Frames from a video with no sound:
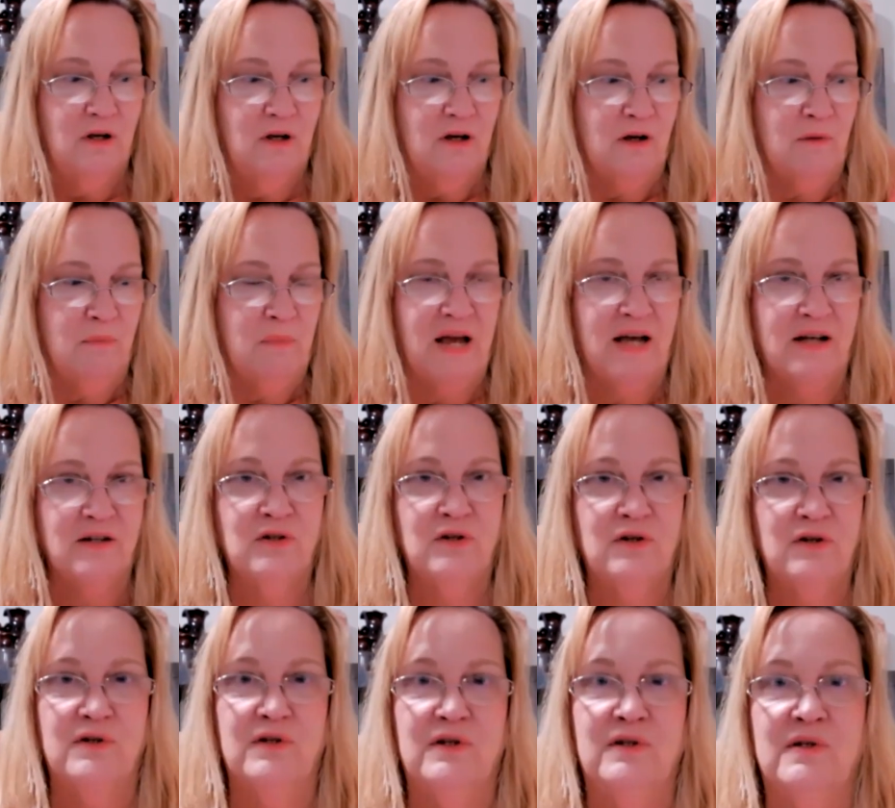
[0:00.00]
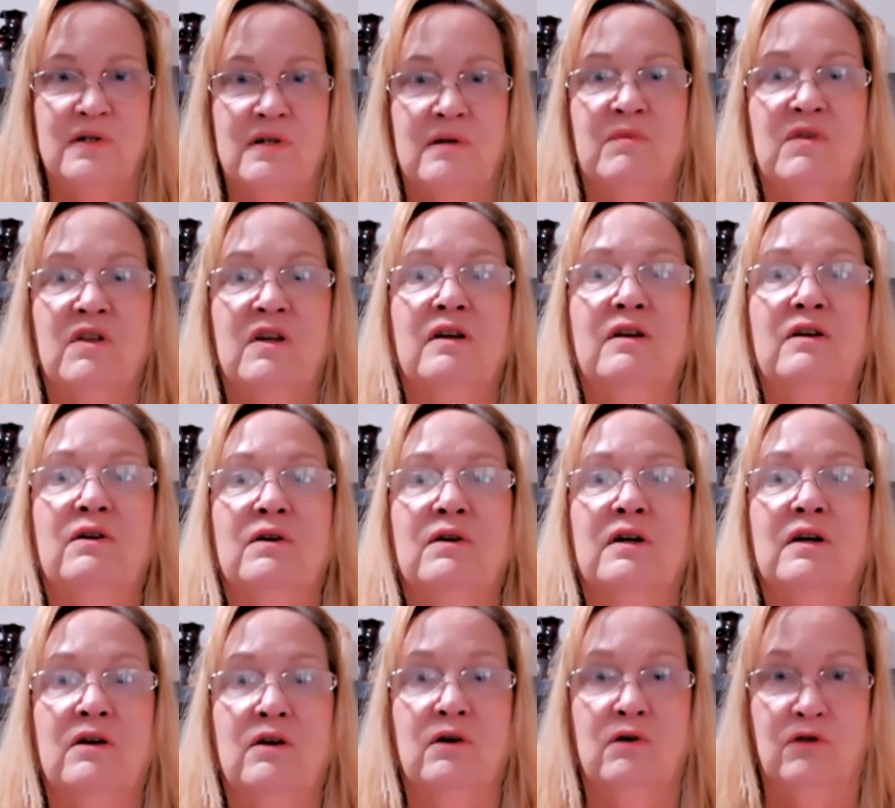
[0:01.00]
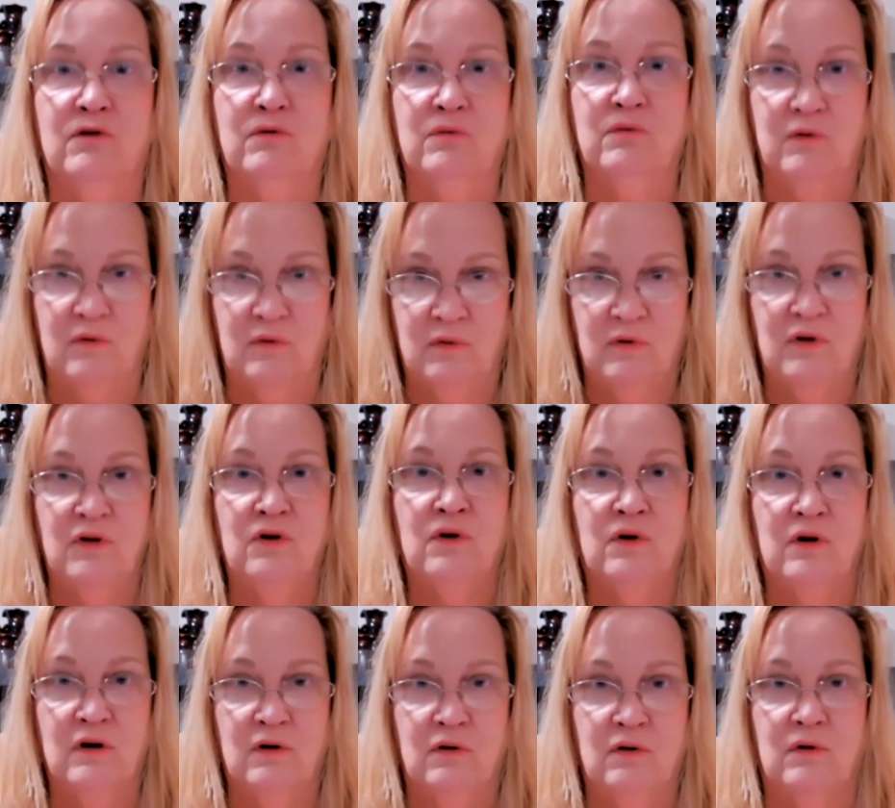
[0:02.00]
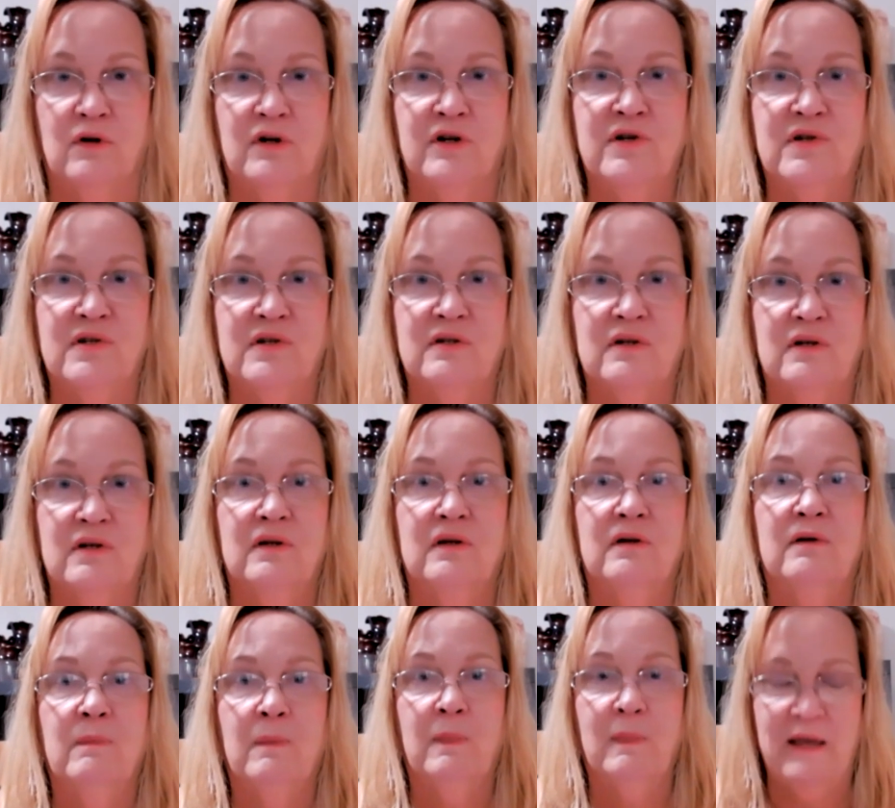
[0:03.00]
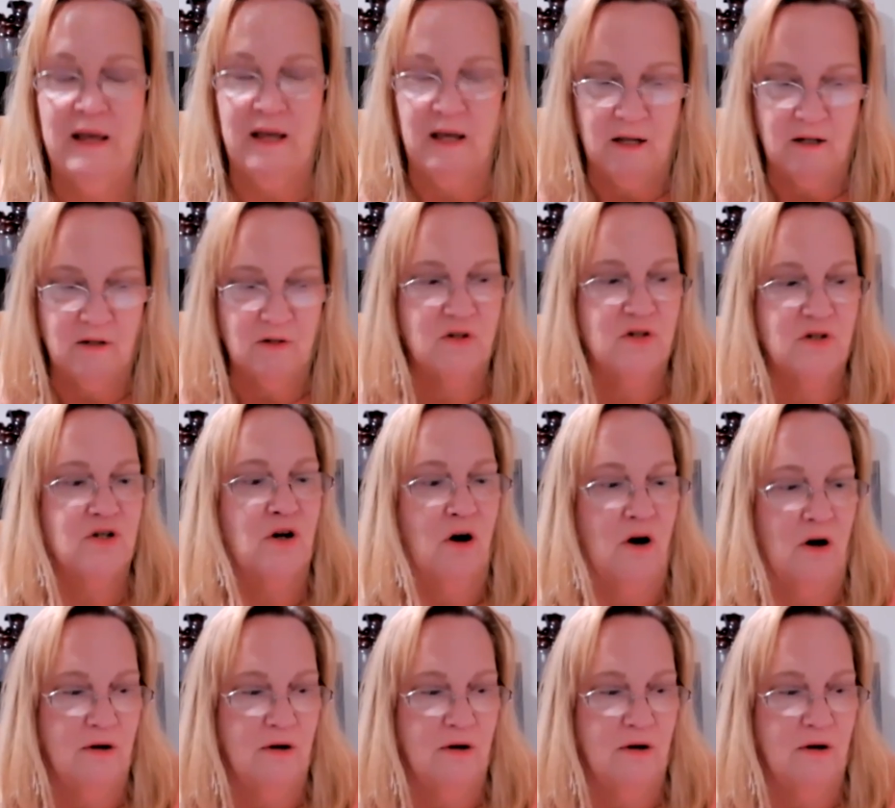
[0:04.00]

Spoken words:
a master's in something. You can go through your course and start.